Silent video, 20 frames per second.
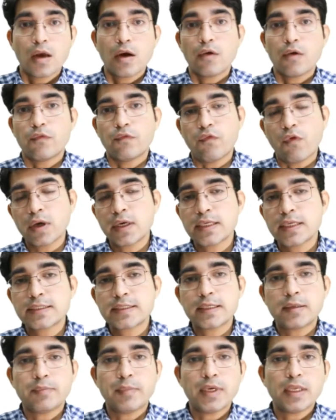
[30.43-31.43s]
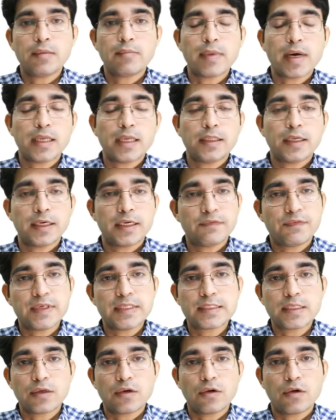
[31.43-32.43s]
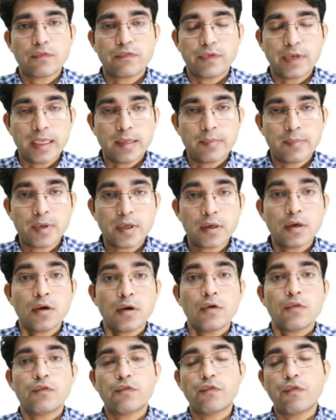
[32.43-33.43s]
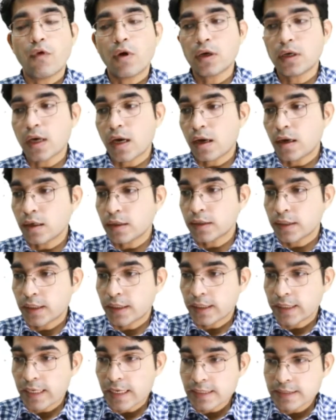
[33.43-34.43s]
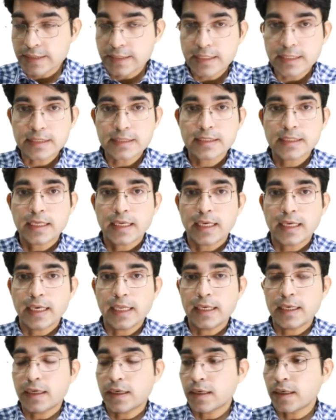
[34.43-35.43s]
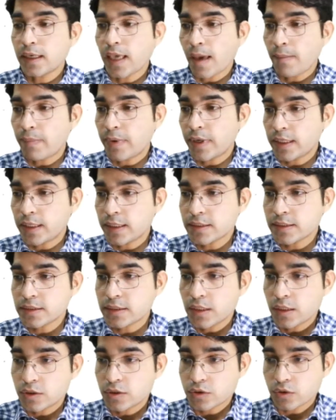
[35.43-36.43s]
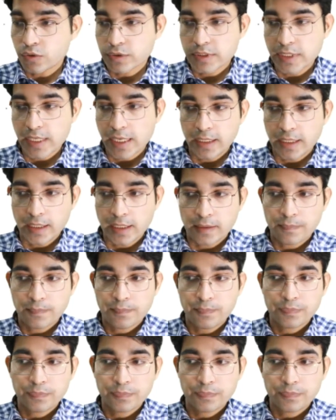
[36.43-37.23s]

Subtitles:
What does it mean by the division of labor? What are the classes in a capitalist society?